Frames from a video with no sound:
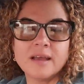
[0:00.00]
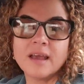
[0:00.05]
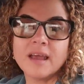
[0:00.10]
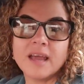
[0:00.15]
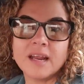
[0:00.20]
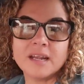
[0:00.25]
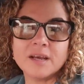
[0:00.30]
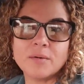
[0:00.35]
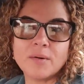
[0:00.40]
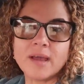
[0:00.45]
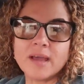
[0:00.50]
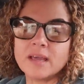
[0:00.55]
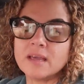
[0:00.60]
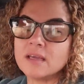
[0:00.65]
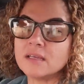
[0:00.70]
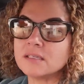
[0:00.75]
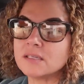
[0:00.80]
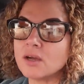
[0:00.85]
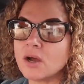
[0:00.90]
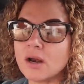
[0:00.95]
Anyway,
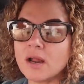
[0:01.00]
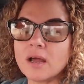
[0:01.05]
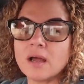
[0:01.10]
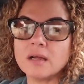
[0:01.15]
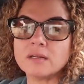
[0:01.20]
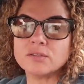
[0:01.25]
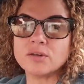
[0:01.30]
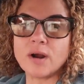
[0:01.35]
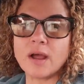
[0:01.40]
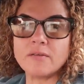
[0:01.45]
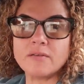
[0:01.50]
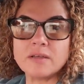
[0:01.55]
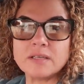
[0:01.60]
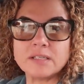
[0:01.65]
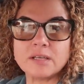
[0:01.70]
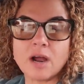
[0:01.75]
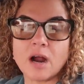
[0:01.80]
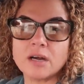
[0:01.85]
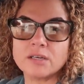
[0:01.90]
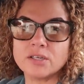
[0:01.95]
he's gonna drive his
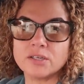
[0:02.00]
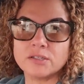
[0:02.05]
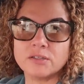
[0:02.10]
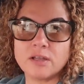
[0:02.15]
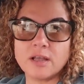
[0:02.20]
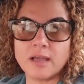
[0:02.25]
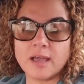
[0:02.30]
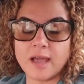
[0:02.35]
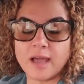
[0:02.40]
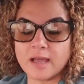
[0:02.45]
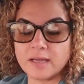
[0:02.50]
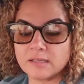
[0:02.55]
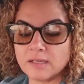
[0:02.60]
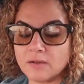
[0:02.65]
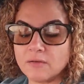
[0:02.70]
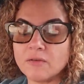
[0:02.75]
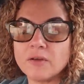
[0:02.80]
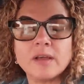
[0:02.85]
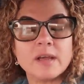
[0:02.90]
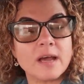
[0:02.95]
car just in case
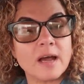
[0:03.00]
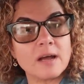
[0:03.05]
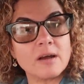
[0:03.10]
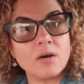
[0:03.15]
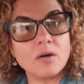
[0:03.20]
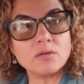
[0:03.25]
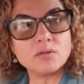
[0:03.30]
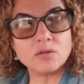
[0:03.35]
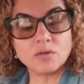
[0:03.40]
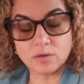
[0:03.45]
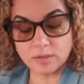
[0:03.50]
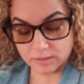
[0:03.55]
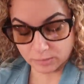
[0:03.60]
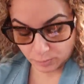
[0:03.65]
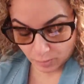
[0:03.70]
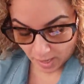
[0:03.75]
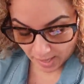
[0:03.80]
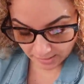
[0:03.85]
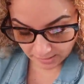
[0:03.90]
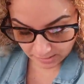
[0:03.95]
if he can go to his
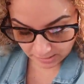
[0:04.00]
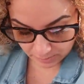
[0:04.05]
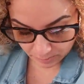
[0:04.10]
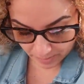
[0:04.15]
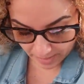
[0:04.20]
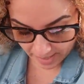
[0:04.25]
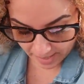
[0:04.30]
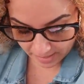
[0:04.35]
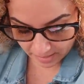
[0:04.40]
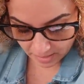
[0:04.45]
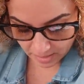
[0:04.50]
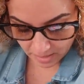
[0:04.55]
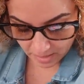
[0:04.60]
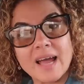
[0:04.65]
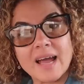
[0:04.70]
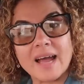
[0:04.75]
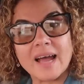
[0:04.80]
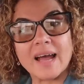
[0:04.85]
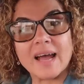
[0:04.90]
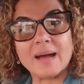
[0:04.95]
practice, but
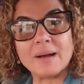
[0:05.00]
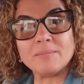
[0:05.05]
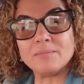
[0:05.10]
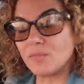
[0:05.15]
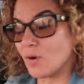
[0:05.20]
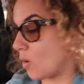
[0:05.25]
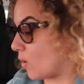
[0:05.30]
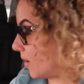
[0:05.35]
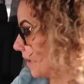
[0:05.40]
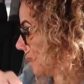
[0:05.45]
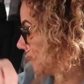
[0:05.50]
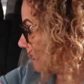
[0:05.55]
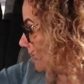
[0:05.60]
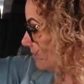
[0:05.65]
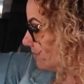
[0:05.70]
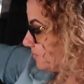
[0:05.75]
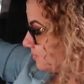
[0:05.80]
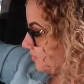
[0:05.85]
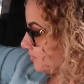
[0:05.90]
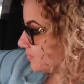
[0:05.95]
I'm
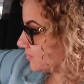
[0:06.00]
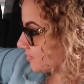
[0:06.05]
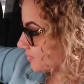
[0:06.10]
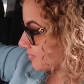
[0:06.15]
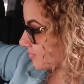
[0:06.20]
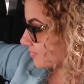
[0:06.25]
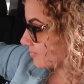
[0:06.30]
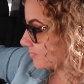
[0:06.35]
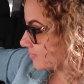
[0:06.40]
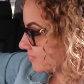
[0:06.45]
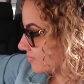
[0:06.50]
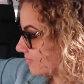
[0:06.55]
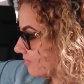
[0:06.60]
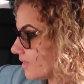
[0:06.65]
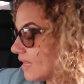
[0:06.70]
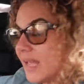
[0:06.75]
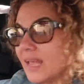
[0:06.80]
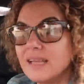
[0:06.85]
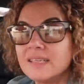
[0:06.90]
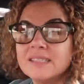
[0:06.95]
going
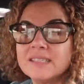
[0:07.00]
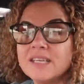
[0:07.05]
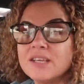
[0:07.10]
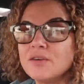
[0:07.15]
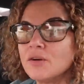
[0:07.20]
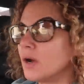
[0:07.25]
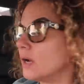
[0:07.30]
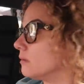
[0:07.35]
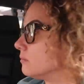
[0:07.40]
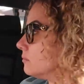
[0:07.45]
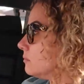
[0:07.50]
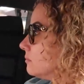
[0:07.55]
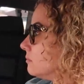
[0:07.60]
and see you guys.